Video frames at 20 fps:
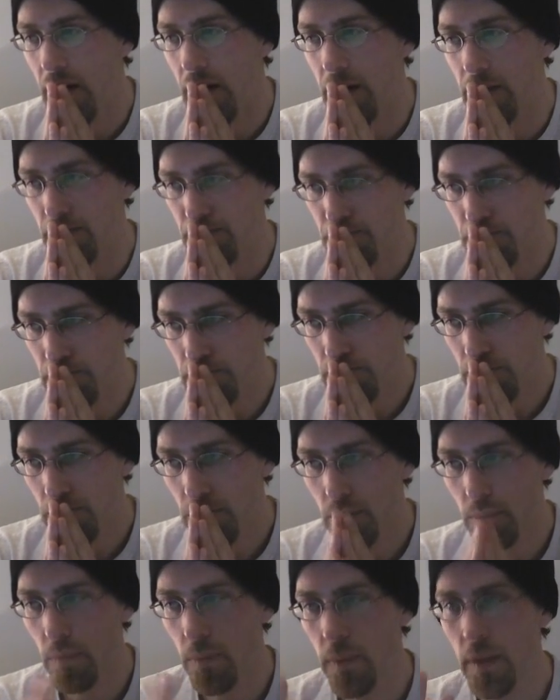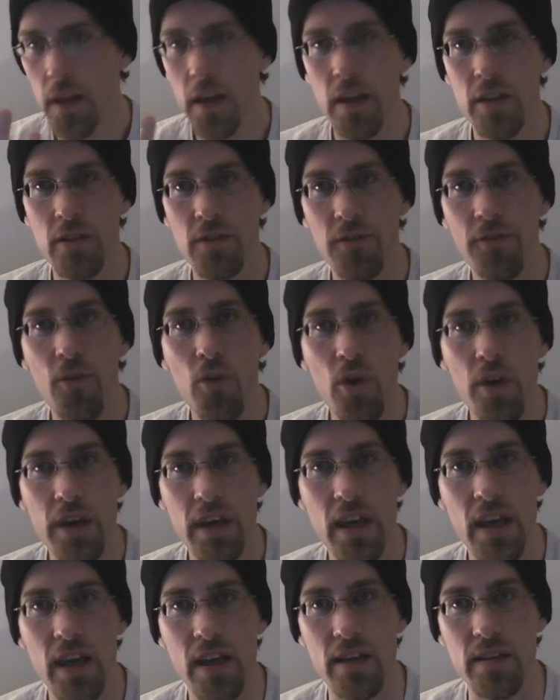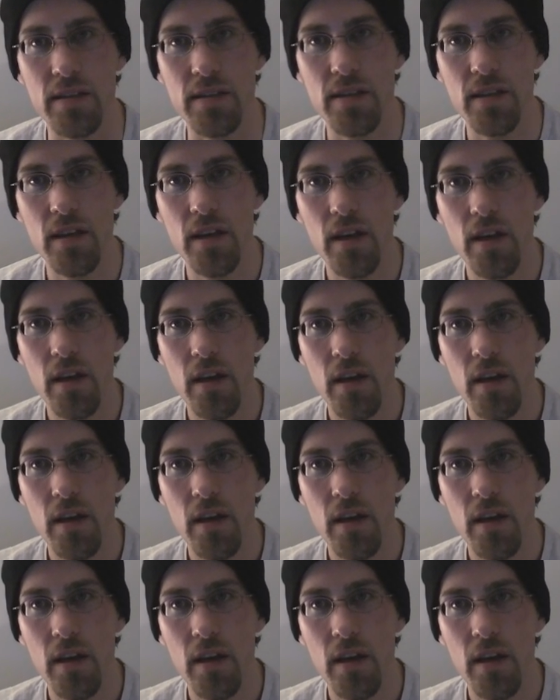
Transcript: All right, it's for kids.